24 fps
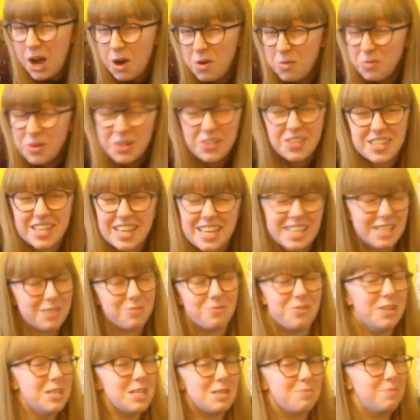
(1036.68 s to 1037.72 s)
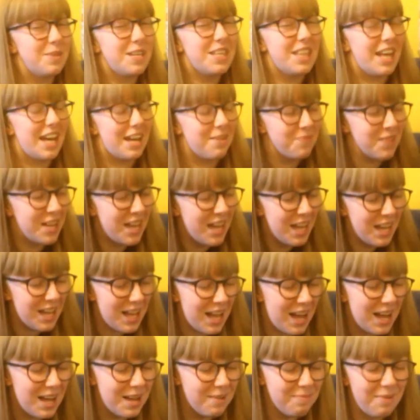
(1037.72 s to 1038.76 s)
We'll see, it's fun to be there.
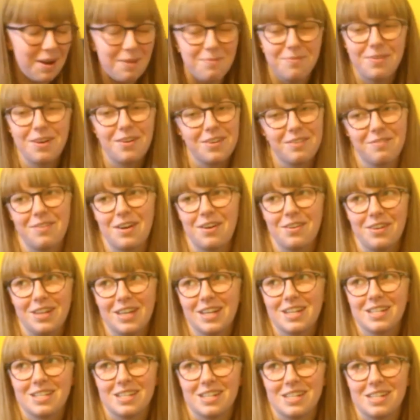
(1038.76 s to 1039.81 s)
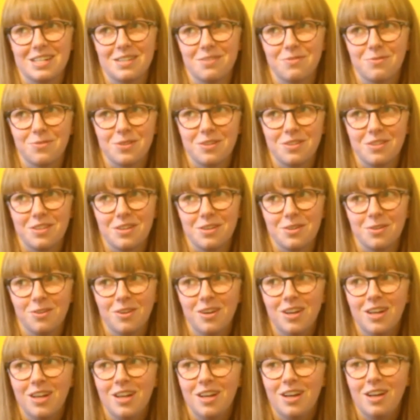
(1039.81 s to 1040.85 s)
I'm very, very excited for it though.
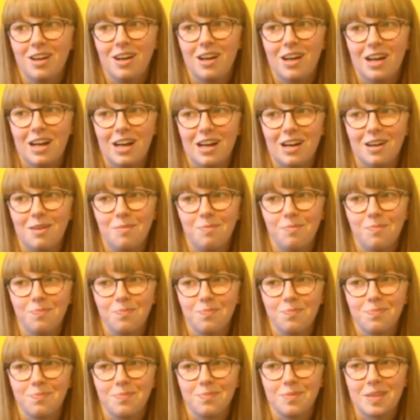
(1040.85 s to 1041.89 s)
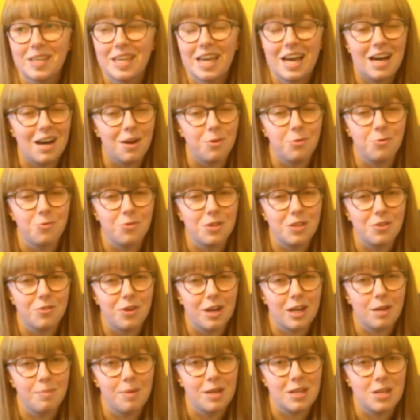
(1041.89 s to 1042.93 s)
Yeah, I would really
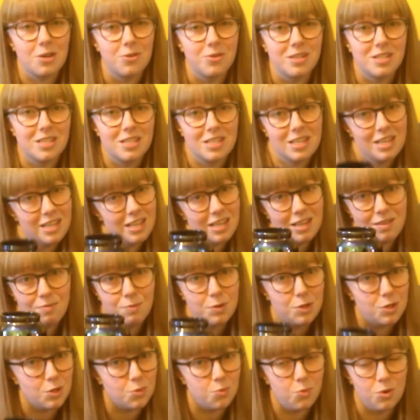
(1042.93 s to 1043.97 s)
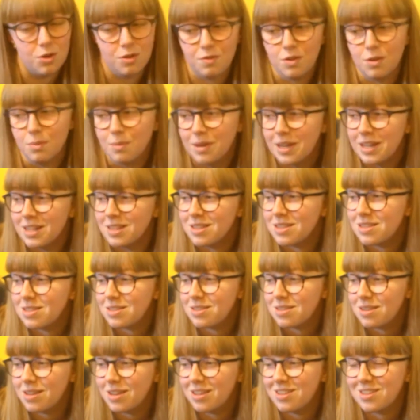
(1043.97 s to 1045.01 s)
recommend going to see even just one of them.
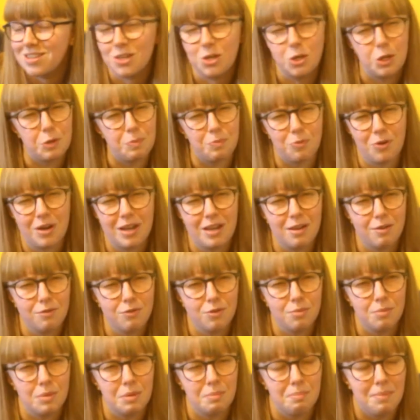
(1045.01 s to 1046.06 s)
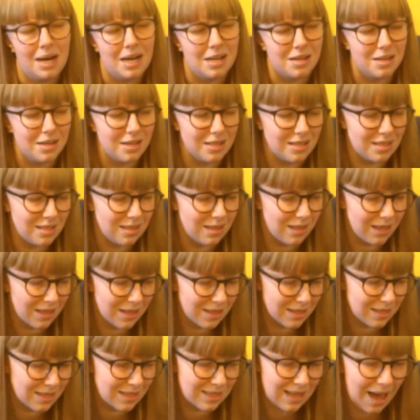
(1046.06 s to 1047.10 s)
It's a good break from the madness and the
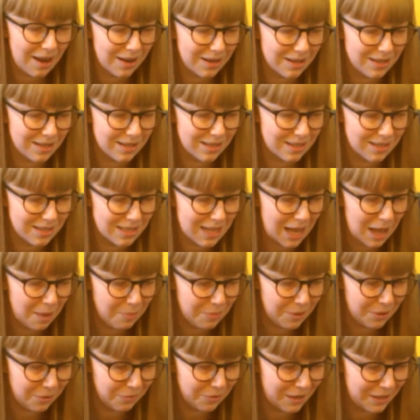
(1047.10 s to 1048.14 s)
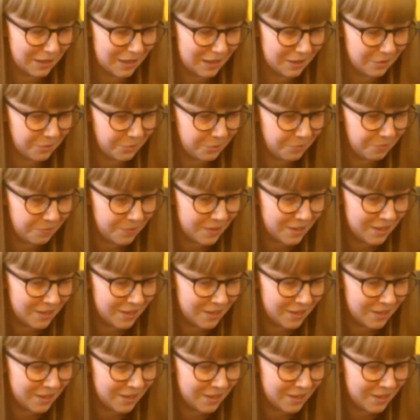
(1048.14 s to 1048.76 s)
insanity that's happening right now.